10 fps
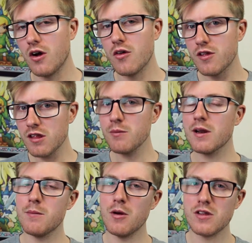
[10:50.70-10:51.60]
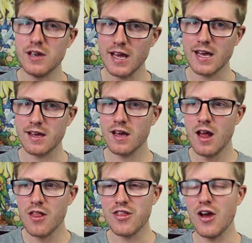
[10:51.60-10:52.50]
go, this is one of the most unique.
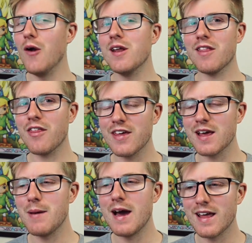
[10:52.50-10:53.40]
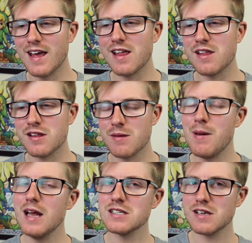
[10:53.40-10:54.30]
The only other thing about it is,
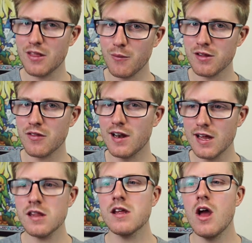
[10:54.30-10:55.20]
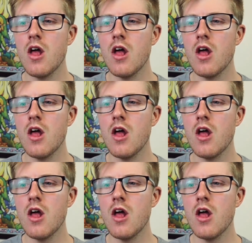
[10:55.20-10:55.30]
compared to the other ones on the list,